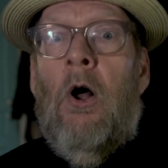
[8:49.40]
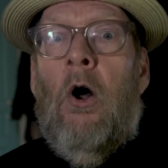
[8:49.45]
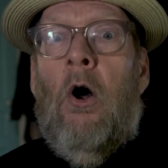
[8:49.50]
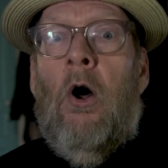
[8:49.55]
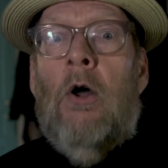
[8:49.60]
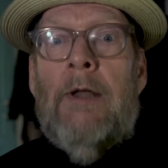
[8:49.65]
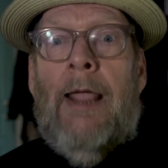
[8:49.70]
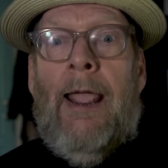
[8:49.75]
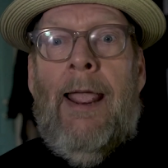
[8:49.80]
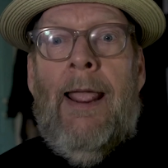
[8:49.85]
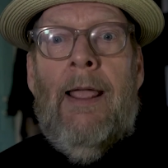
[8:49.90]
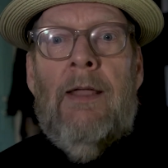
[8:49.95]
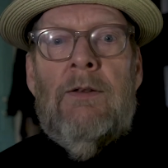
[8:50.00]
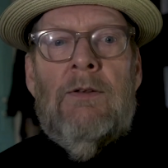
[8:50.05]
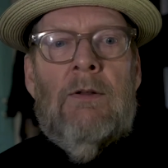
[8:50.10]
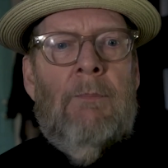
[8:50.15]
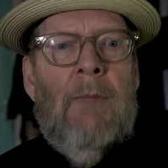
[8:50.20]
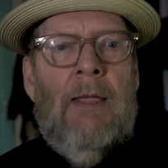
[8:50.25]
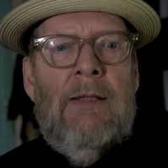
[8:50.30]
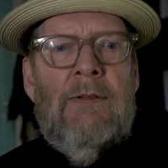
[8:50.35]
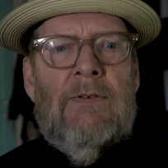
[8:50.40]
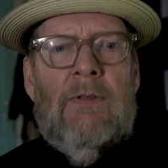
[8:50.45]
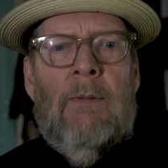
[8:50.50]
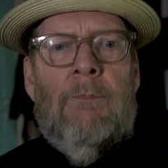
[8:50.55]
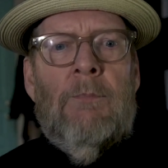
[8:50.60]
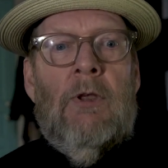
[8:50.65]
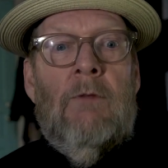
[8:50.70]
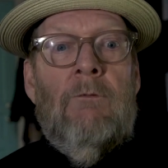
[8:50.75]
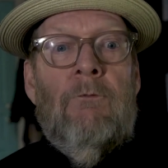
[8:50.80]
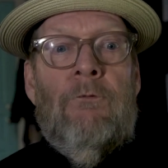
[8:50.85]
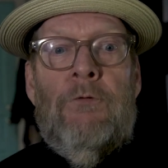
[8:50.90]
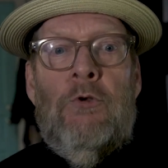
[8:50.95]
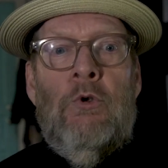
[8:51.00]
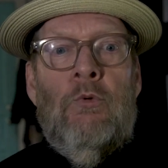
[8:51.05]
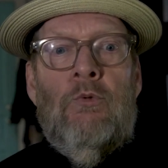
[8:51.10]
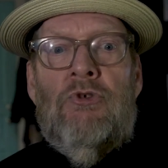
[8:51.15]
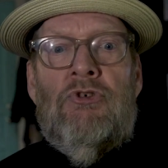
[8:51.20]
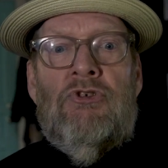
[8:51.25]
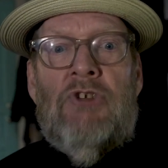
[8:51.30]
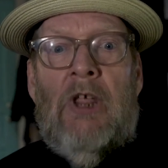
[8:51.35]
on hand to make some
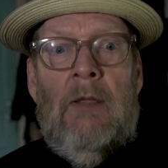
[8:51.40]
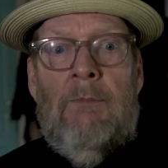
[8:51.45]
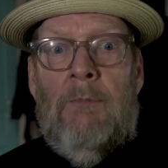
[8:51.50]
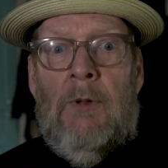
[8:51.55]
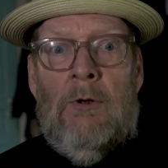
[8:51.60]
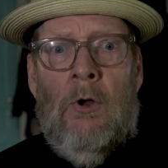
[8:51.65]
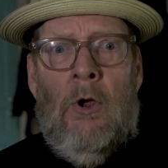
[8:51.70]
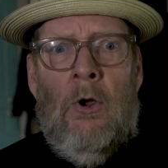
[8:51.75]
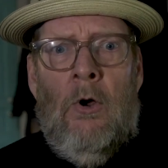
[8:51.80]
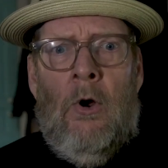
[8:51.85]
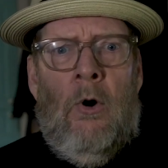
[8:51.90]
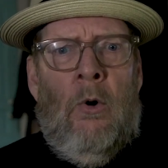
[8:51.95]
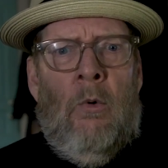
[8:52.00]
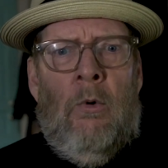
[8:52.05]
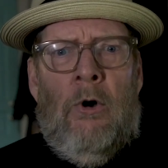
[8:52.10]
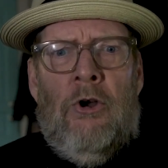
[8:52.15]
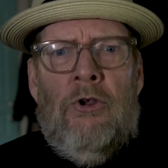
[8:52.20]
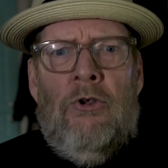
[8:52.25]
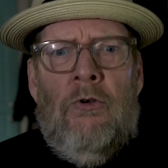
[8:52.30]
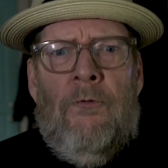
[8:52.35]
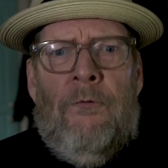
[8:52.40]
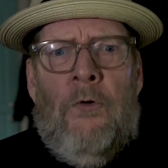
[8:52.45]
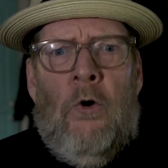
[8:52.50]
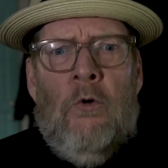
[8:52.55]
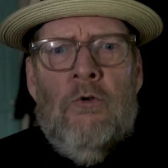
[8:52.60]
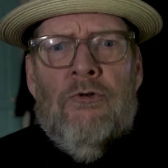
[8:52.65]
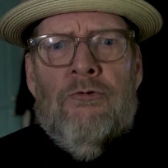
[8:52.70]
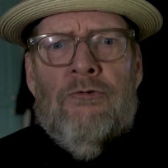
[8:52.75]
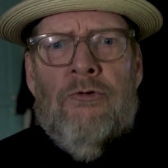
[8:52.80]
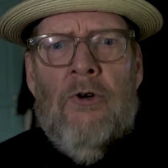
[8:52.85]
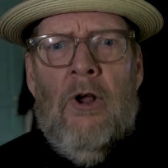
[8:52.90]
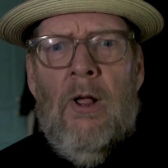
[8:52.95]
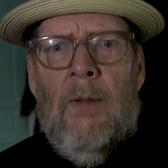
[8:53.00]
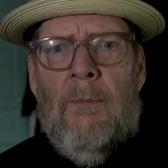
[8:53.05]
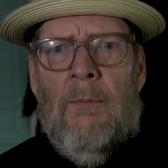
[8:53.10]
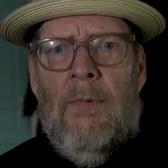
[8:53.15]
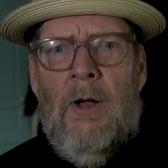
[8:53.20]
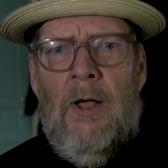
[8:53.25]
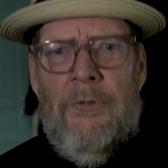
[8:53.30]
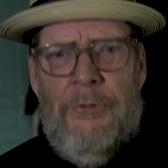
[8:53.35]
confused statement. "Where are you folks
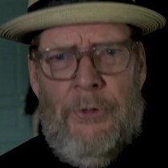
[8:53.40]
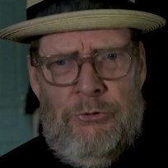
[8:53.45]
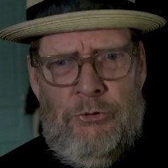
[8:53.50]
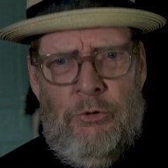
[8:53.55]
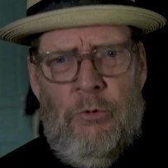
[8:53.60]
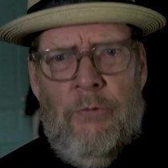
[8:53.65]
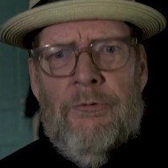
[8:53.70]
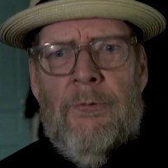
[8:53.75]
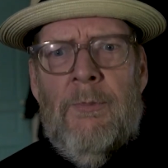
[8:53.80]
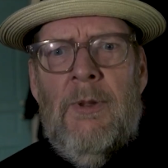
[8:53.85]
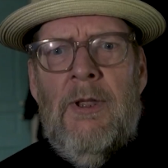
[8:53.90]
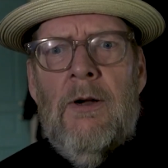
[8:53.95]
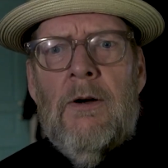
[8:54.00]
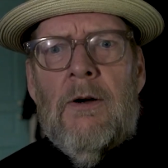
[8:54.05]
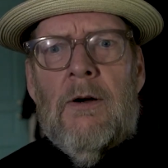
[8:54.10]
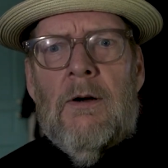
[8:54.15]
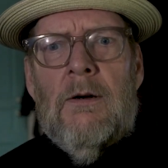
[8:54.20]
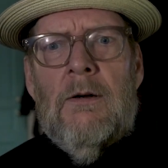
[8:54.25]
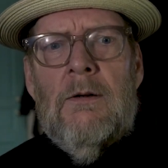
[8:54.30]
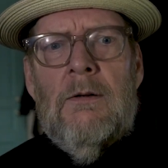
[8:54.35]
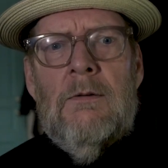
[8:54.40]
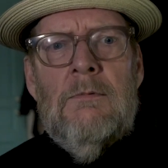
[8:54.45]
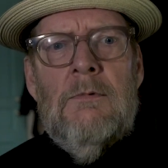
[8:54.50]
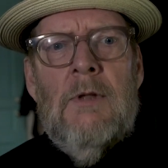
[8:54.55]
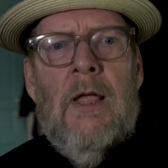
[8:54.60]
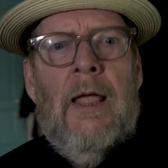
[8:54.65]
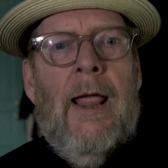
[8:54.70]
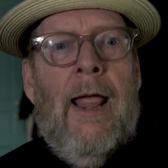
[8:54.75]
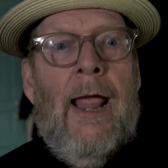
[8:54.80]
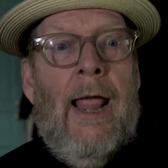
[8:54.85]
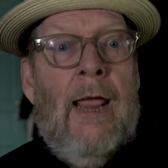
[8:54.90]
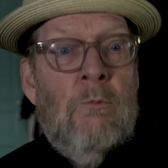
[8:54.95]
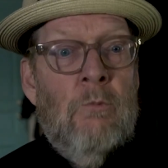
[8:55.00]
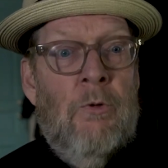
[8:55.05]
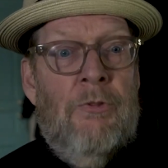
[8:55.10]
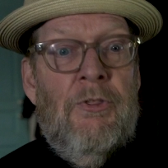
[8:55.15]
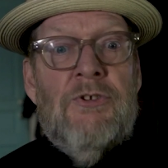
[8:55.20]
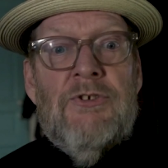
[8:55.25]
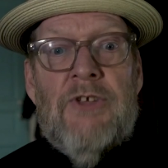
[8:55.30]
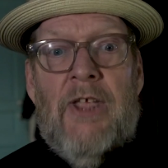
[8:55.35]
from? I thought you were from here." And
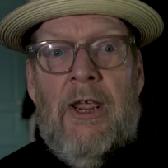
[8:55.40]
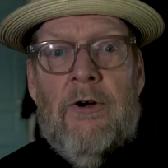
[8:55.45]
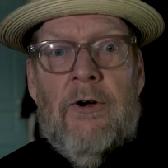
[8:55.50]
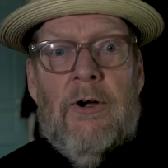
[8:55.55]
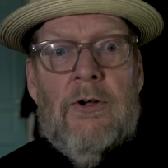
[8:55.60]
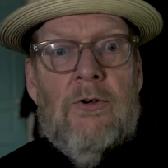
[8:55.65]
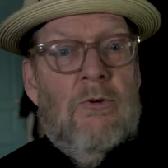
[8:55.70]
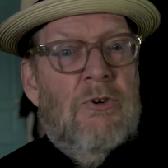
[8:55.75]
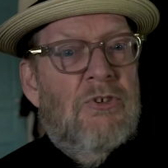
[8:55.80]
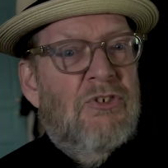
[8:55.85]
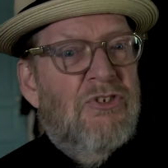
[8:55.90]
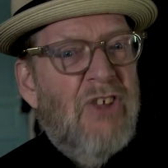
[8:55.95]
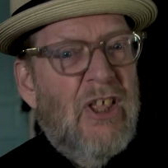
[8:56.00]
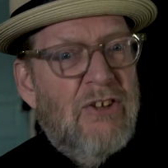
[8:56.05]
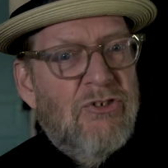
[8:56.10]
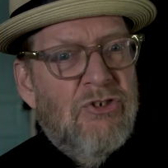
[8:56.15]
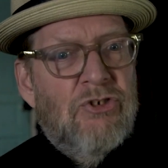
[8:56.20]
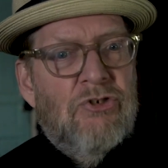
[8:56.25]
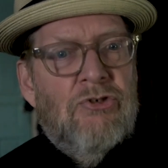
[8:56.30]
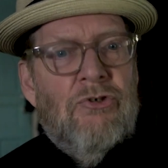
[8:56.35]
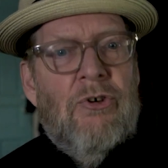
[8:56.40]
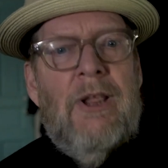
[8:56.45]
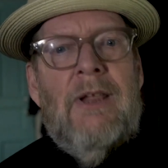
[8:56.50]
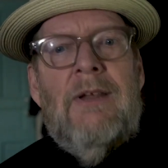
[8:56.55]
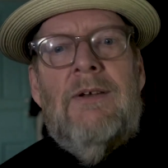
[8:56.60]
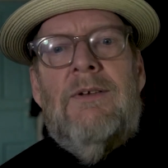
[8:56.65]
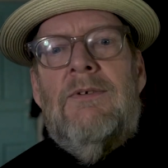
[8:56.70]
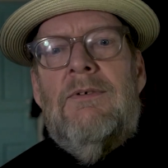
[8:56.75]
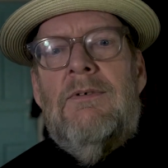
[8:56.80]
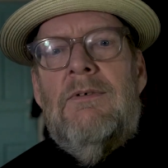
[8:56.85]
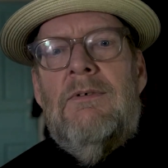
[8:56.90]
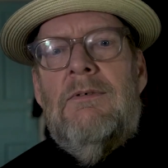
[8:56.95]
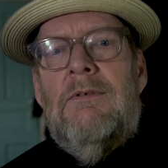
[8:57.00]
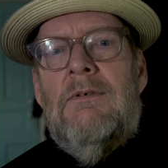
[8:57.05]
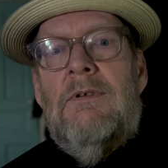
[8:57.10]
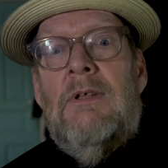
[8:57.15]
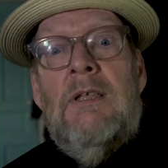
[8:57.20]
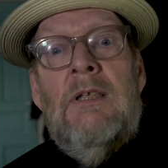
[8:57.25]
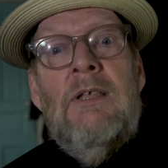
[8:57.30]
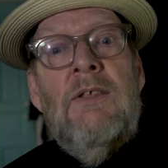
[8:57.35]
when this character is set straight,
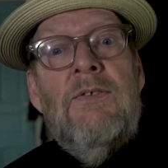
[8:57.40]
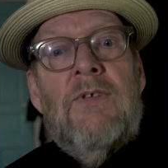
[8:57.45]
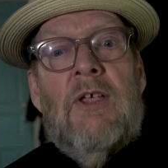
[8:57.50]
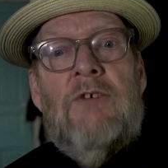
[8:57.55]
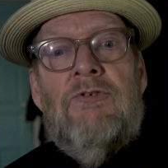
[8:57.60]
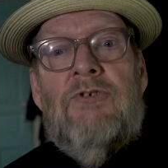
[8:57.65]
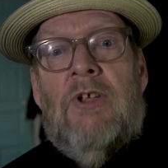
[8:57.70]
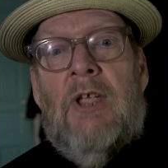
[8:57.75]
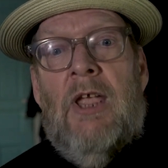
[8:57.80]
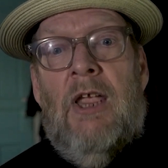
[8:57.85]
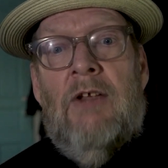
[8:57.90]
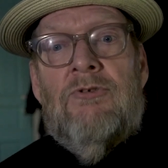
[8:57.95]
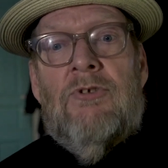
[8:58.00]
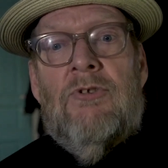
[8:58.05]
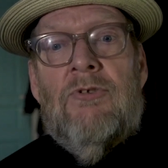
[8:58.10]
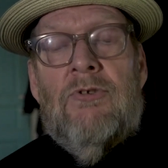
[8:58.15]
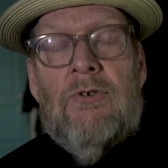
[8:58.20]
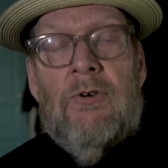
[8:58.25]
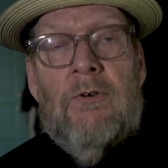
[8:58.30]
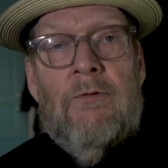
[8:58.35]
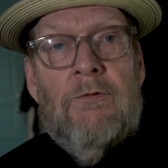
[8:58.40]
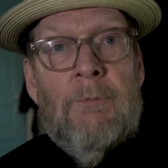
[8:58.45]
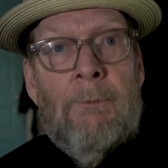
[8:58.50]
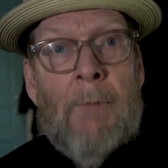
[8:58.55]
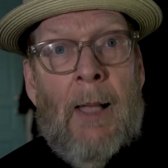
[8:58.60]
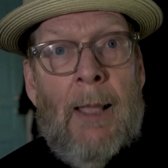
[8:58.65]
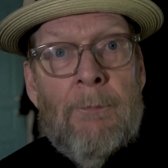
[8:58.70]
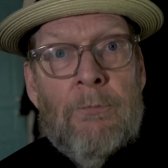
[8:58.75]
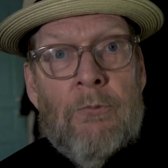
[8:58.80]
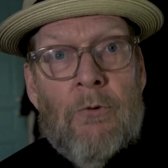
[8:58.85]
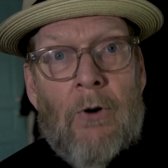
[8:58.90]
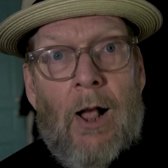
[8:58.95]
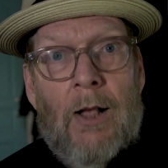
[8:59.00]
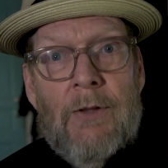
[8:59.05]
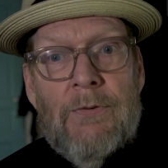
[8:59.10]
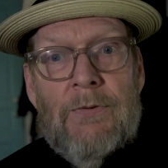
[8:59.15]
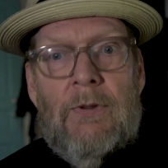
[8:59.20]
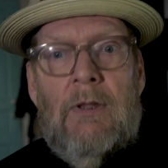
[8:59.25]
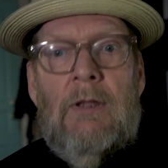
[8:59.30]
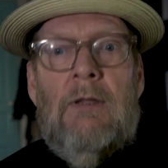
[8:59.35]
his education serves by
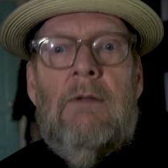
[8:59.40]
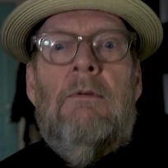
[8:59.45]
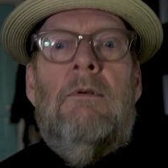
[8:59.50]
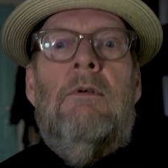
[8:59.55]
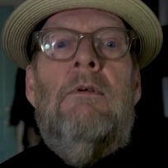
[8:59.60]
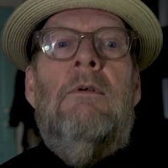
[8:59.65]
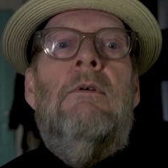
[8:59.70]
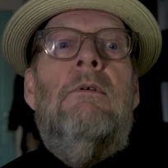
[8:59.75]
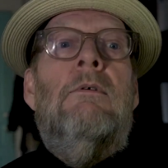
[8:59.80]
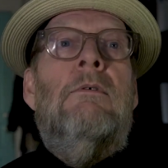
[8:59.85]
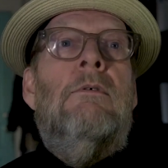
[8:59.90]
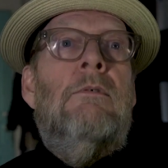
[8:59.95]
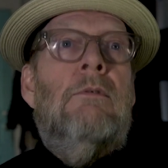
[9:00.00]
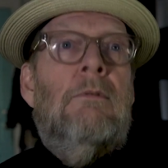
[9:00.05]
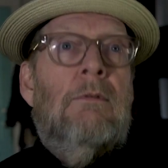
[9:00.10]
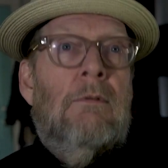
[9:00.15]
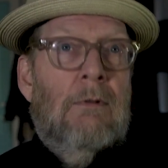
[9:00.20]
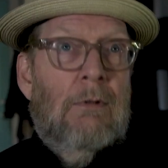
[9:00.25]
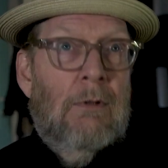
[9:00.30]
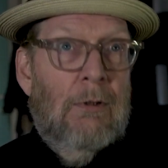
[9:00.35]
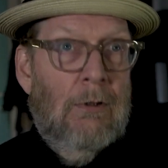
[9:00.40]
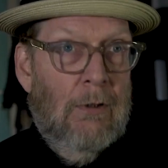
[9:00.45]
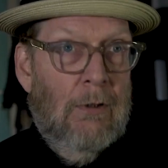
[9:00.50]
proxy the